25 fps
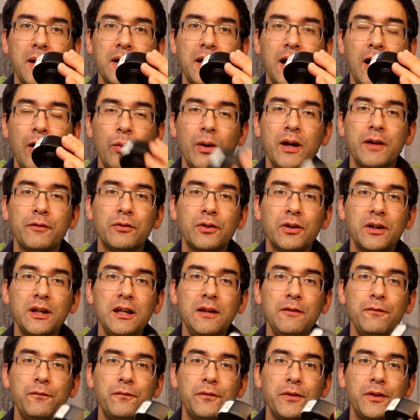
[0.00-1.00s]
However,
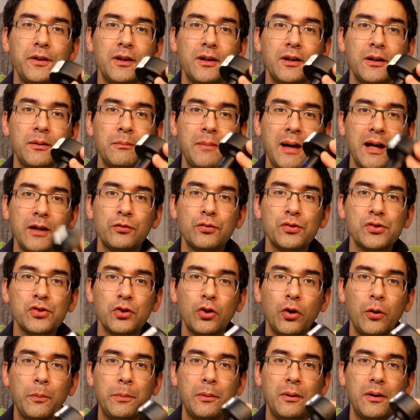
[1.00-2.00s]
if the
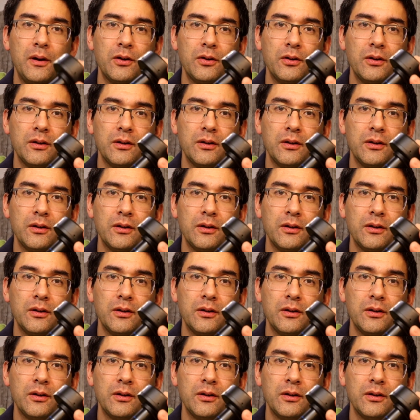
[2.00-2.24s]
microscope